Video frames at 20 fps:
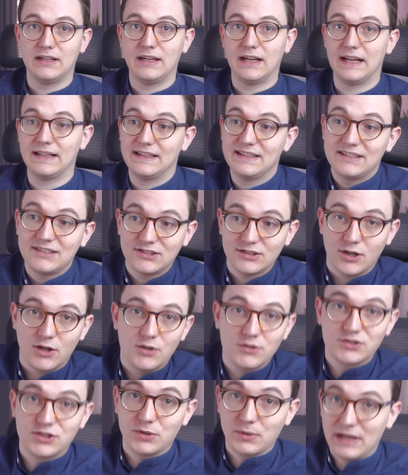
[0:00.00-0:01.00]
And this is
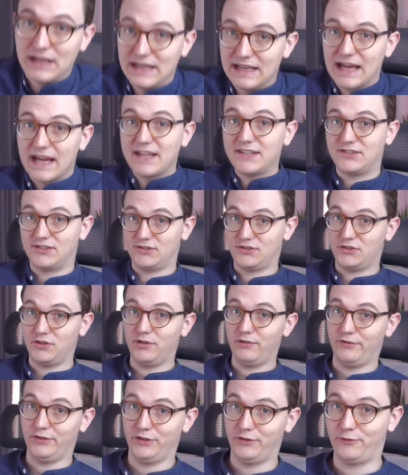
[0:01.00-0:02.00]
also a nice
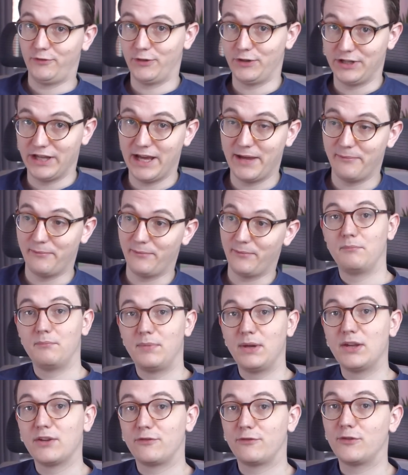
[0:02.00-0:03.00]
service for them,
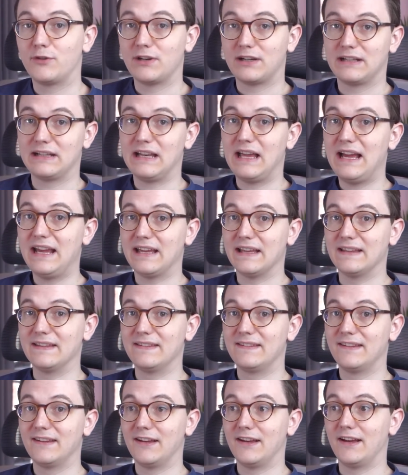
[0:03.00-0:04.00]
because for a
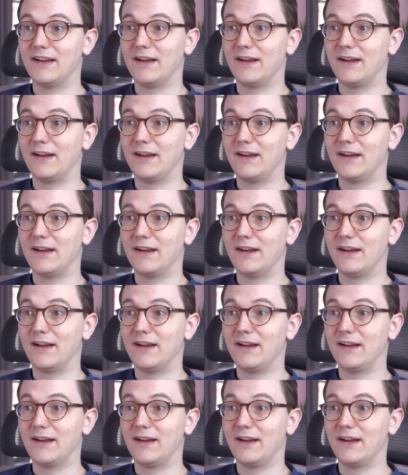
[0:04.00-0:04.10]
client,